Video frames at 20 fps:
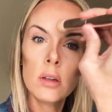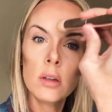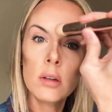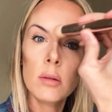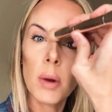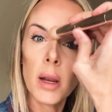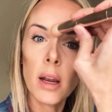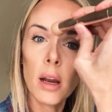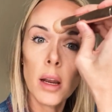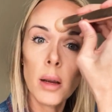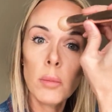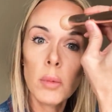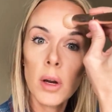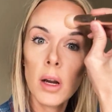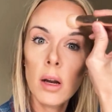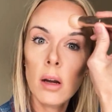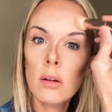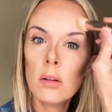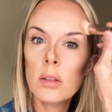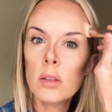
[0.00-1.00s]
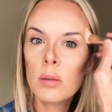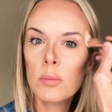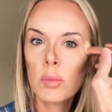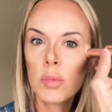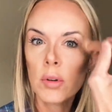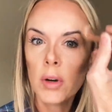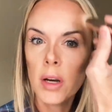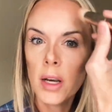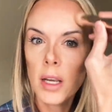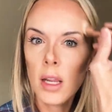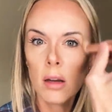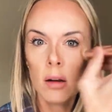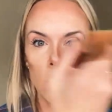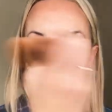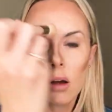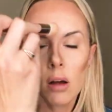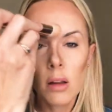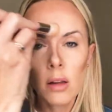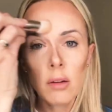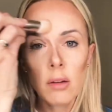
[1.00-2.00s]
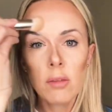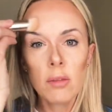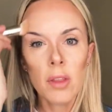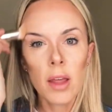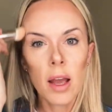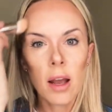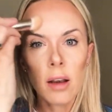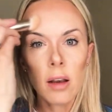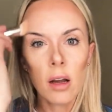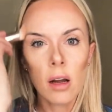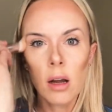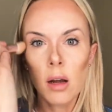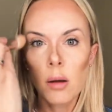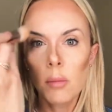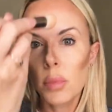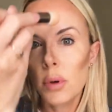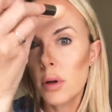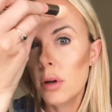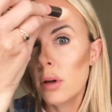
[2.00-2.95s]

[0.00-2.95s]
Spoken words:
my eyebrows, brightening all of that up.